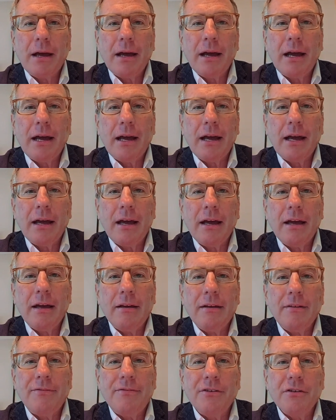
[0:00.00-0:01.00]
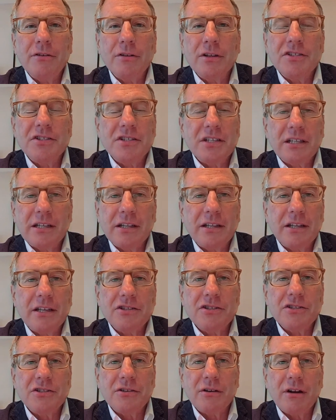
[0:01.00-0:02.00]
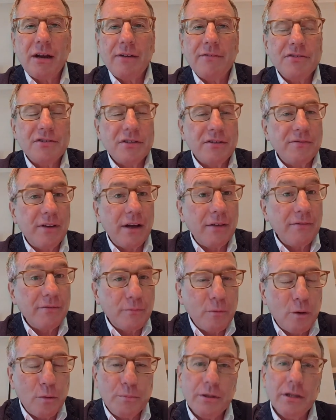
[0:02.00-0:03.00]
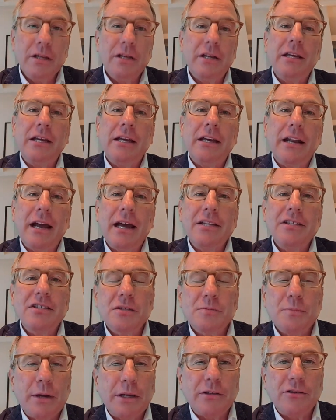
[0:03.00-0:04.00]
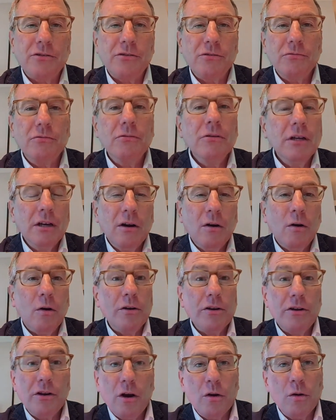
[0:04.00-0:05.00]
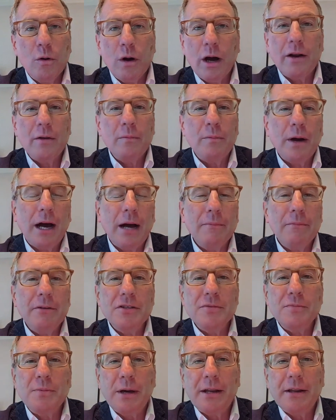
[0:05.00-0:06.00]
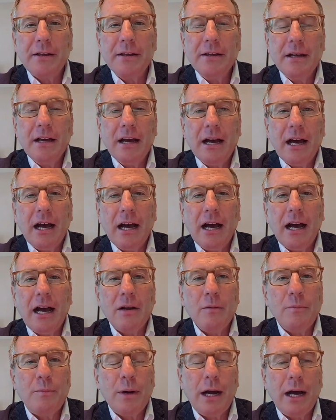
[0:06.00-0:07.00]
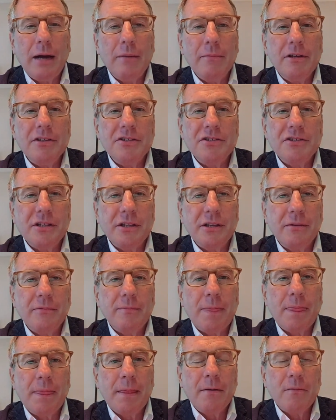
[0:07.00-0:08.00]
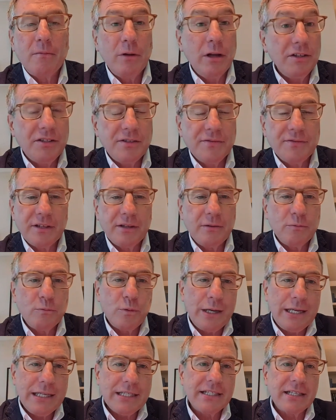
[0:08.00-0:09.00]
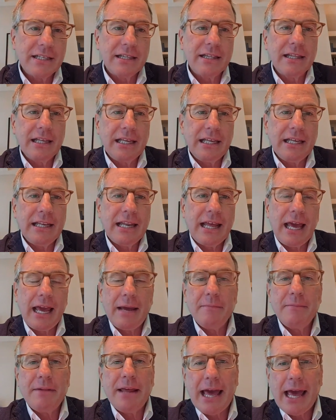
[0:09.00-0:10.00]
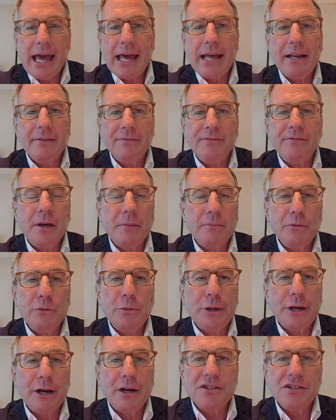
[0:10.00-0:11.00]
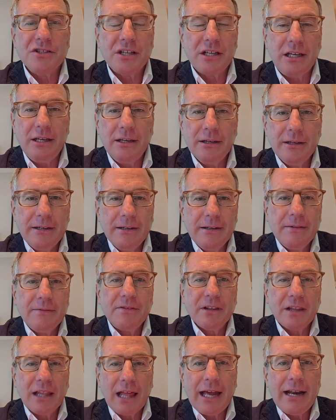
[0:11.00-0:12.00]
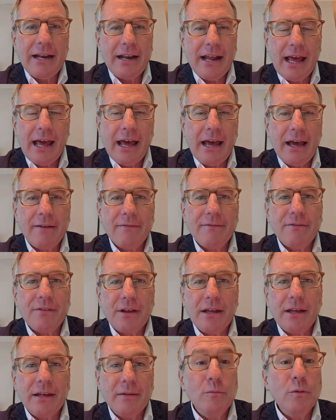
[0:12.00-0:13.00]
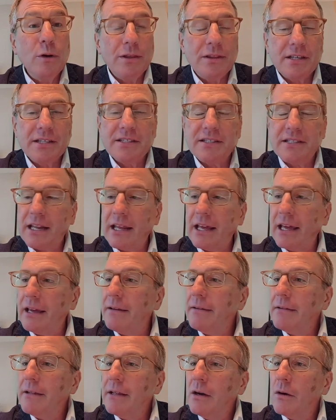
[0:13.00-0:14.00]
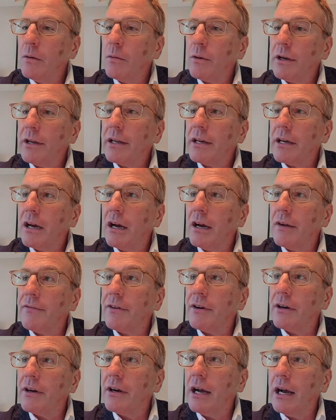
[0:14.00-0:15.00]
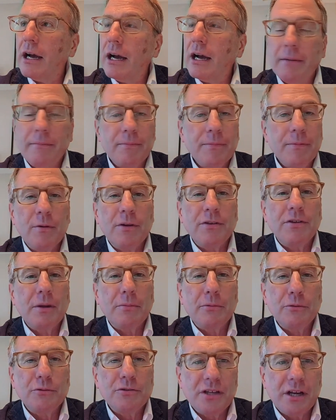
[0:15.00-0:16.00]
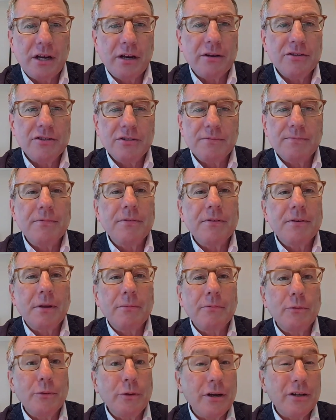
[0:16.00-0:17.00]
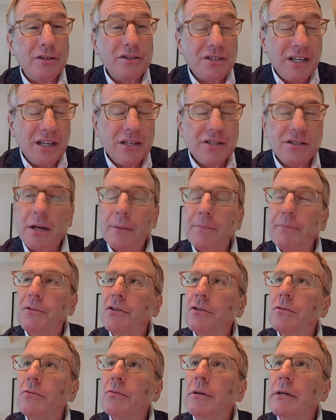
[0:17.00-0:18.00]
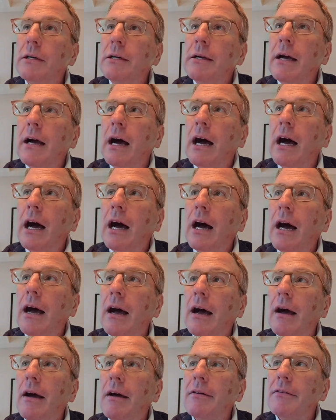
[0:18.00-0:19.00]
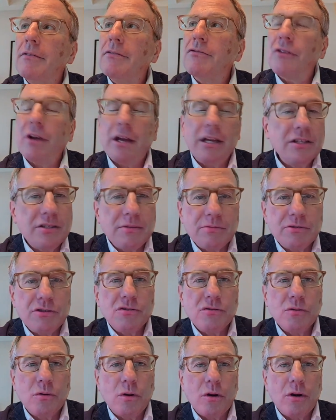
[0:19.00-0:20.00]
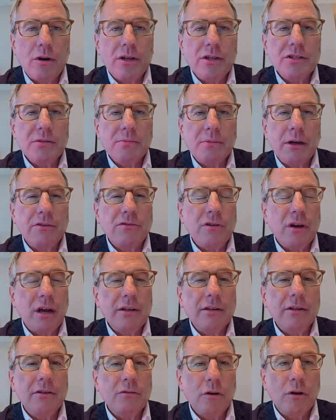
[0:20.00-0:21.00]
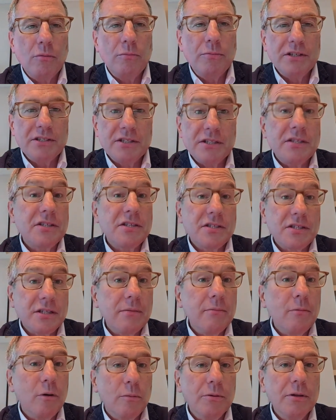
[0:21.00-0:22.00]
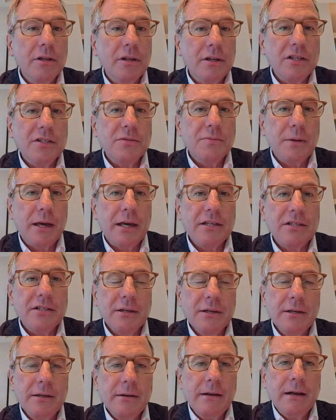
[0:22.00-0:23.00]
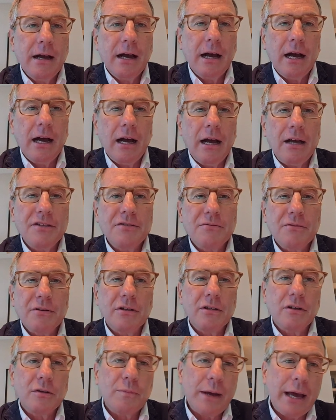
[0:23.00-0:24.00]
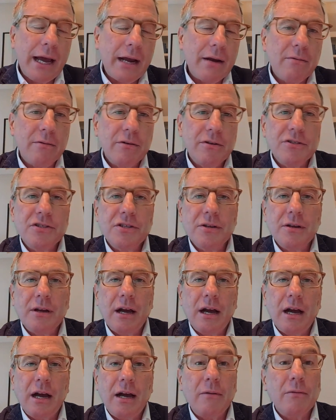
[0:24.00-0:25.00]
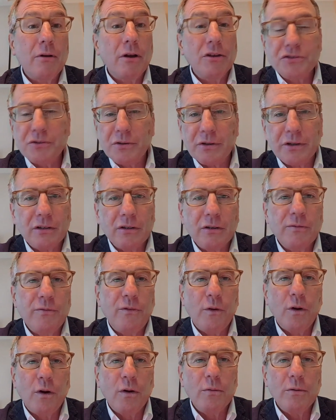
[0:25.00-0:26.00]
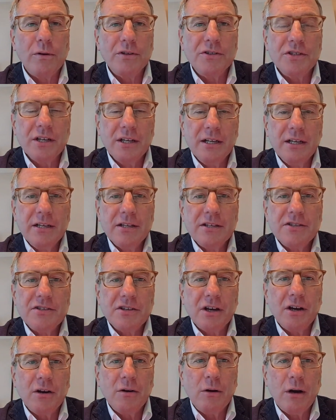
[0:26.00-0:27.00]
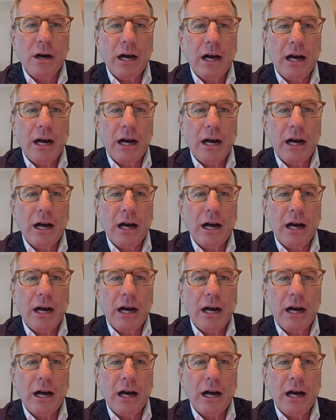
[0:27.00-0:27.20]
If you're listening to this, you're obviously involved in mobility, and I suspect you already know who Anupam is. But Anupam is the relatively recently named head of WERC. Delighted to have him with us today. We're going to cover what WERC is up to, trade some stories about trying to grow businesses in the mobility space. So we're going to look backwards. We're also going to look forwards. So